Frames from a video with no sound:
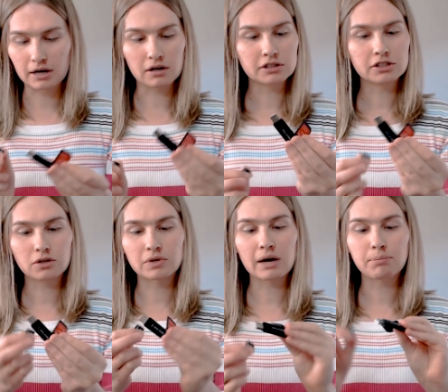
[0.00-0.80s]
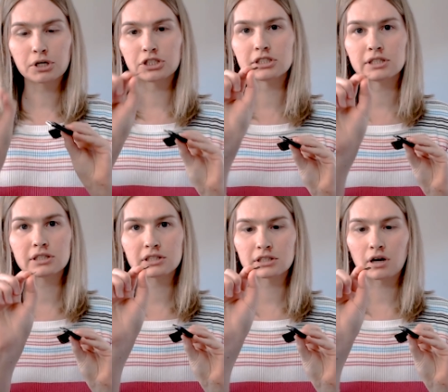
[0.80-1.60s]
also, when I purchased
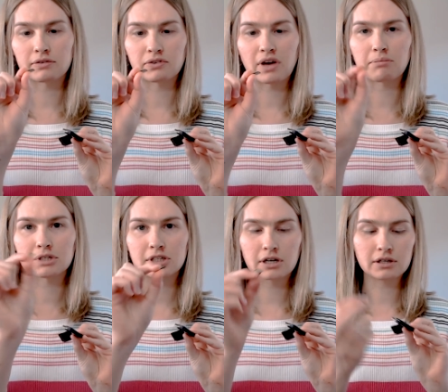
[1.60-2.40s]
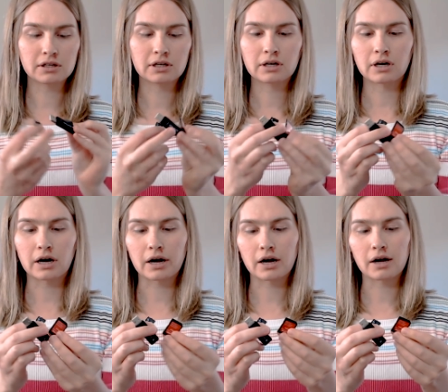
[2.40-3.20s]
this off of Amazon,
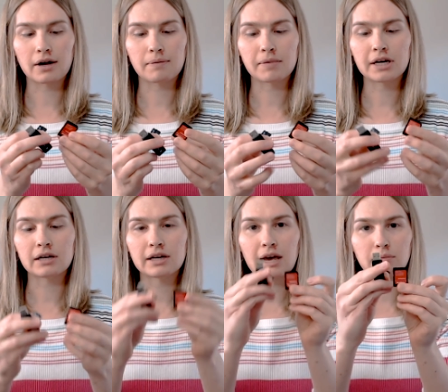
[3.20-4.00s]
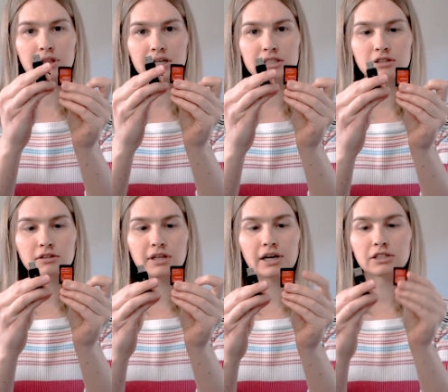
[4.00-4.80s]
it came with these two
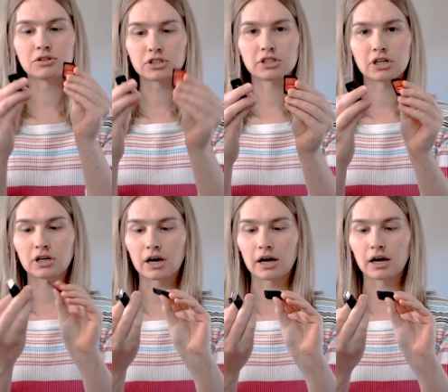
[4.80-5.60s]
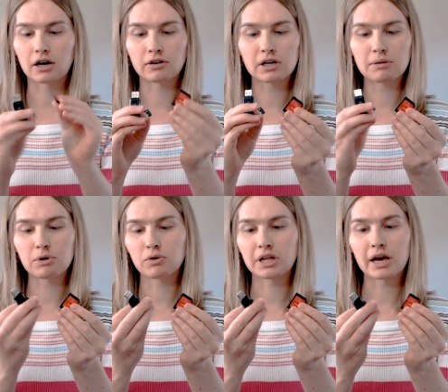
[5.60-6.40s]
things, which are going to be
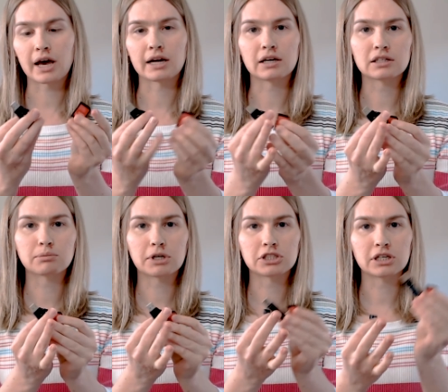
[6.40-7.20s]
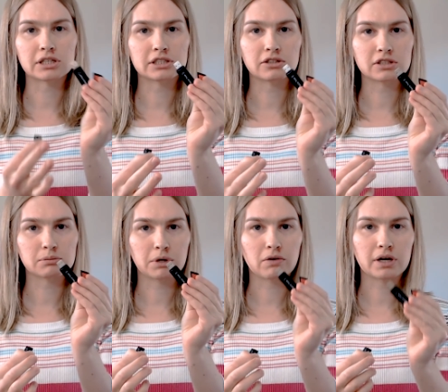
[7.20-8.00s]
really handy, especially this
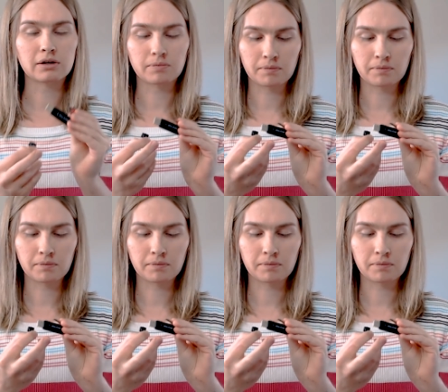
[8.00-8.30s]
USB one.